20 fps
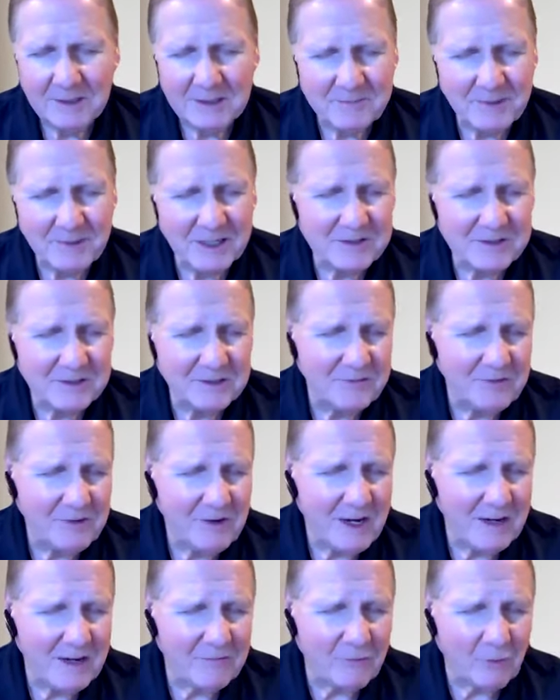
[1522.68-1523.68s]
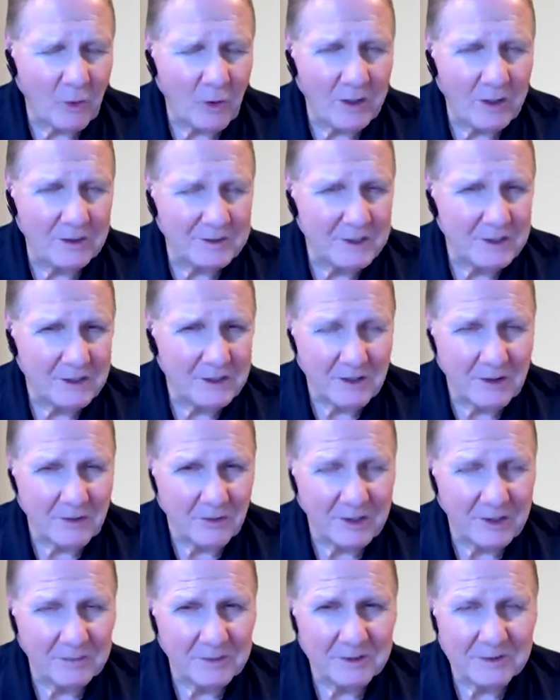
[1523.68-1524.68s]
But especially if you have royalty
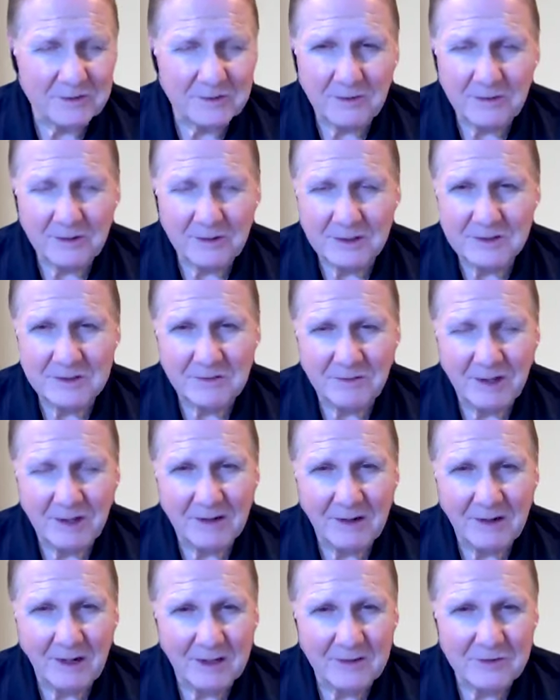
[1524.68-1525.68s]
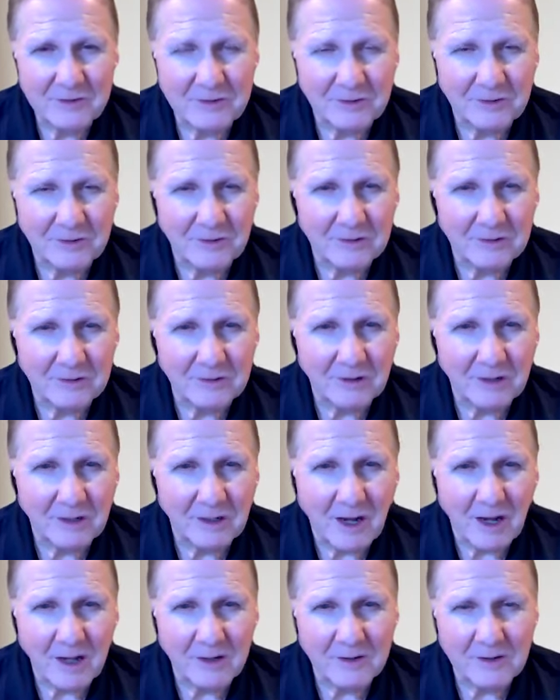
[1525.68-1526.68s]
agreements or things of that nature
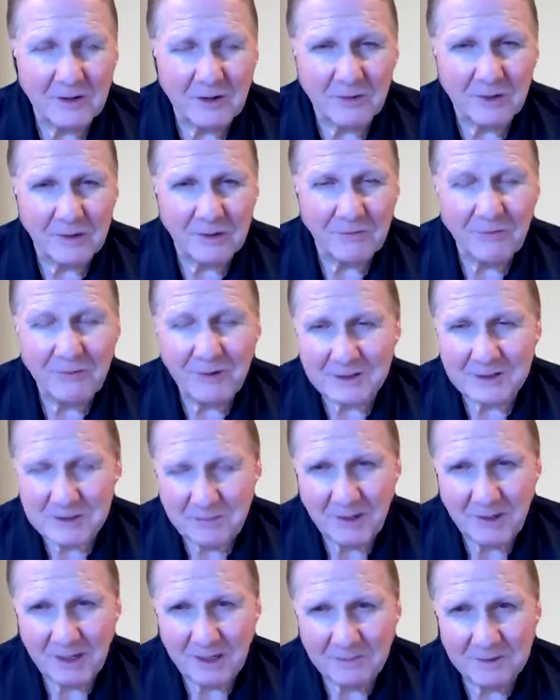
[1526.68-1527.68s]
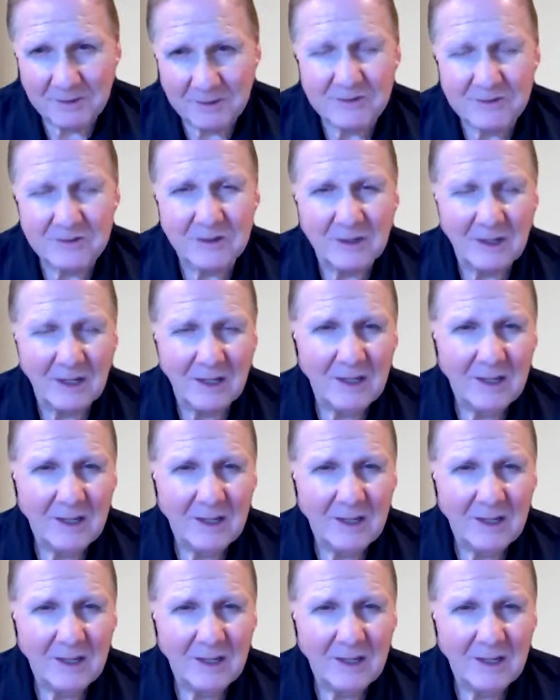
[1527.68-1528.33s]
or ongoing fixed payments,